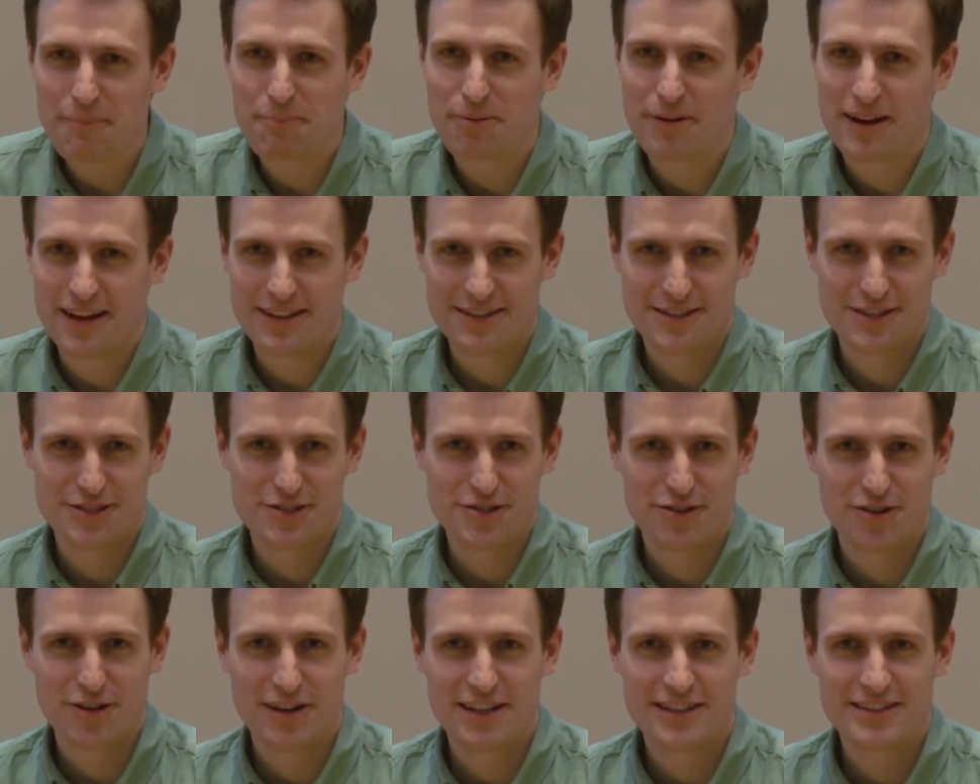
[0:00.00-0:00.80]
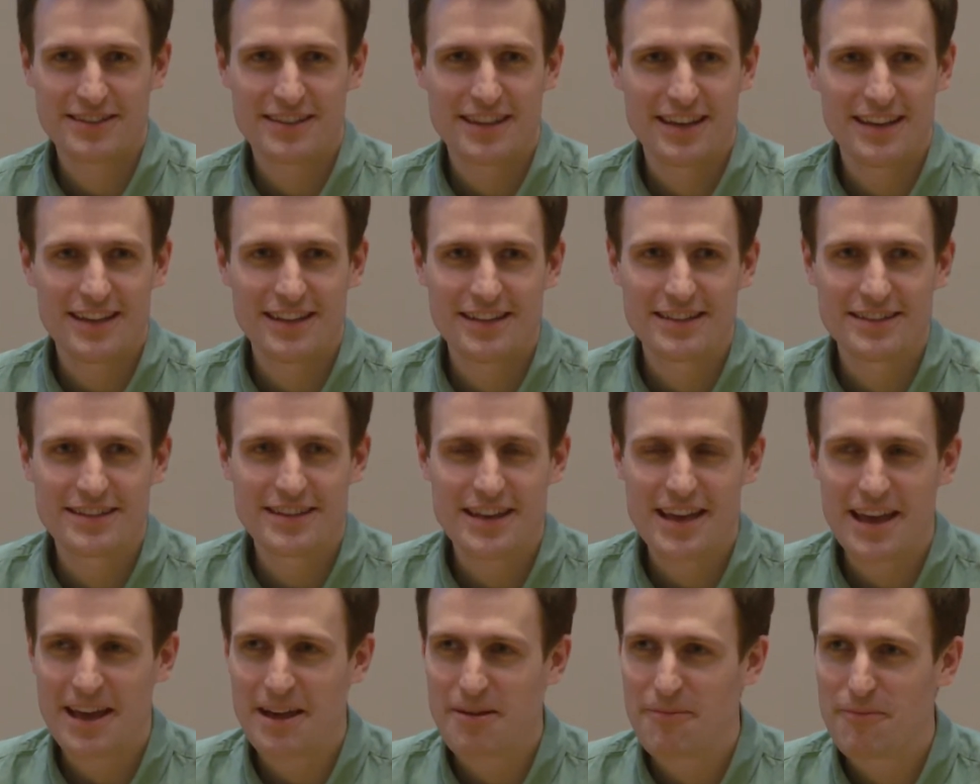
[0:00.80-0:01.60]
practice orientated,
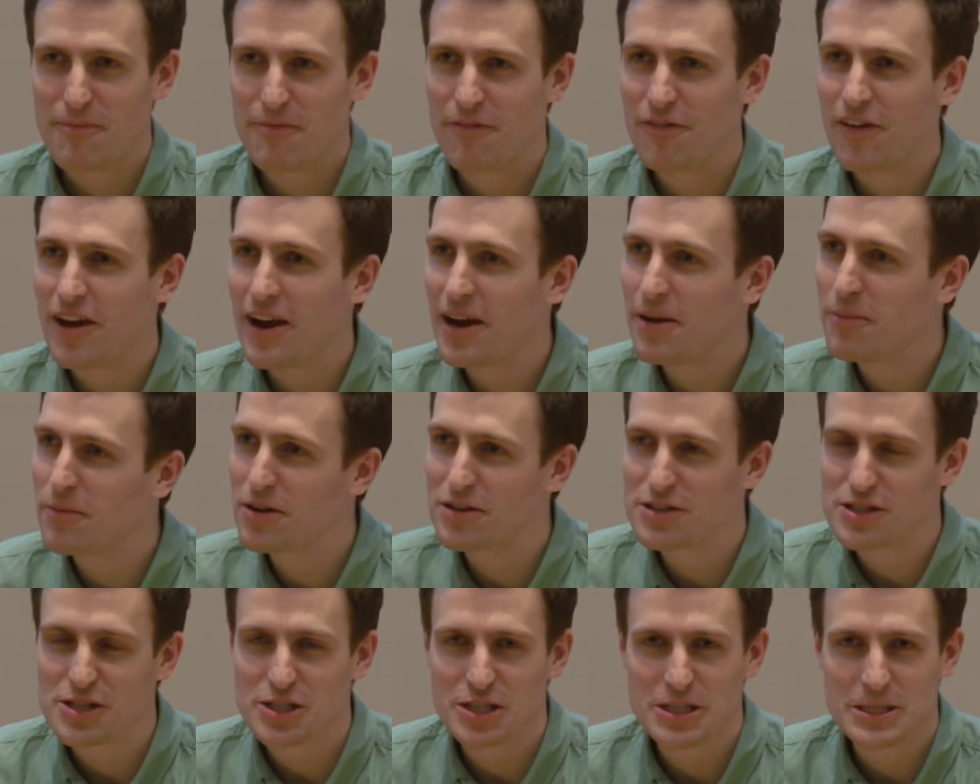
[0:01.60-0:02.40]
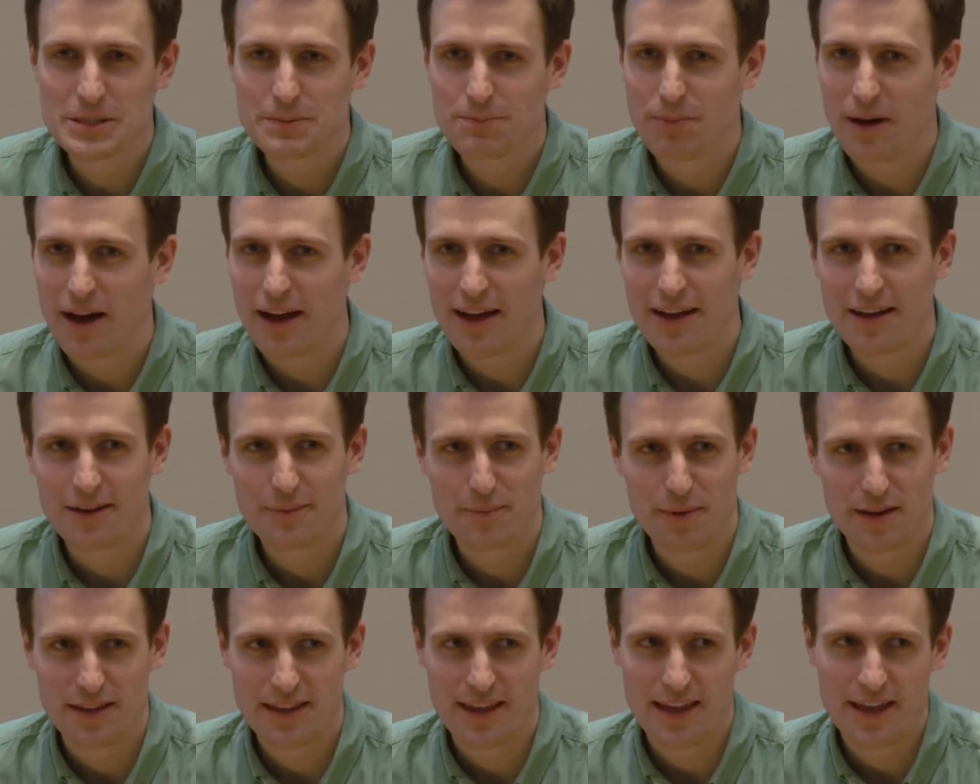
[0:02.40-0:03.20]
very much
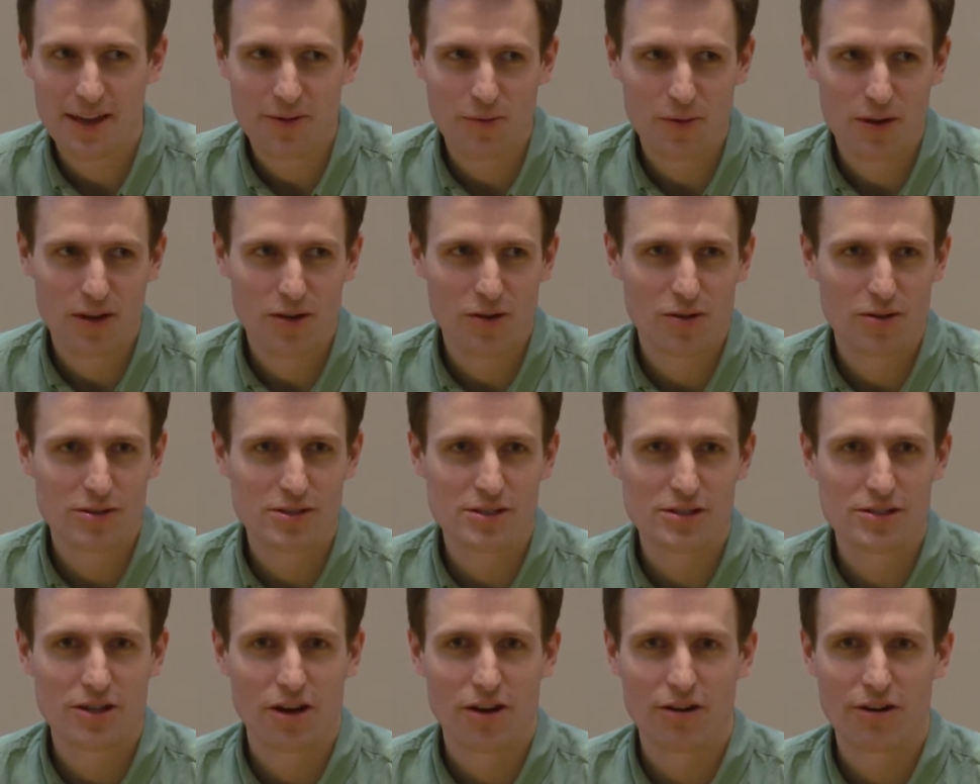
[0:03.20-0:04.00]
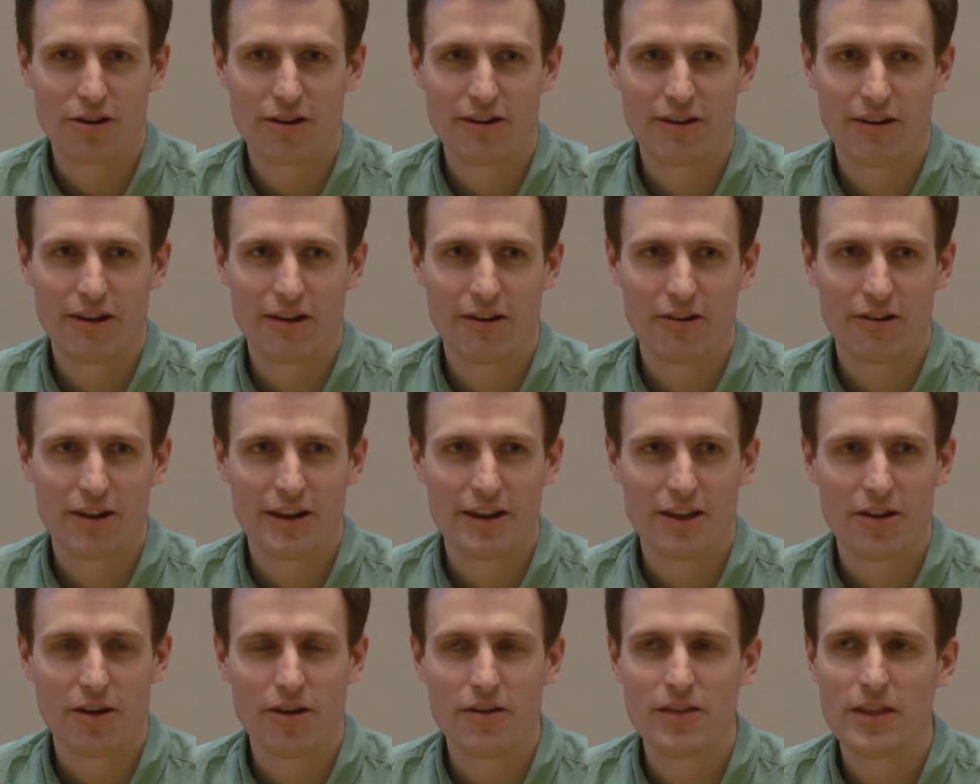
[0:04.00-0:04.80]
inspired by the 8-week courses that are
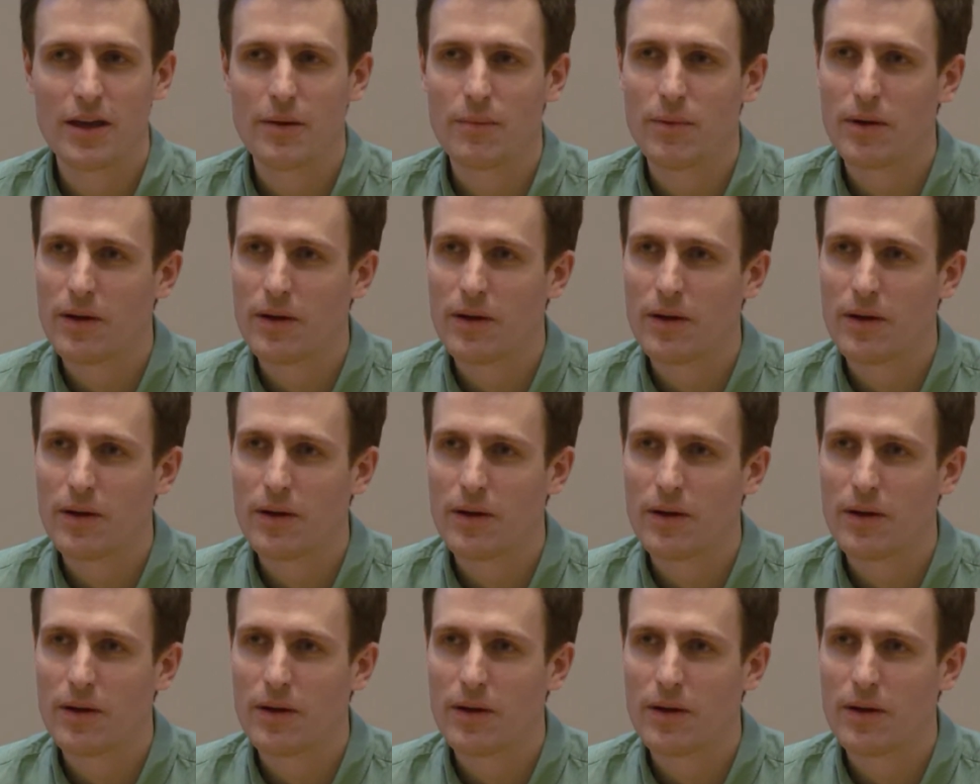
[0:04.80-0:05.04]
already out there.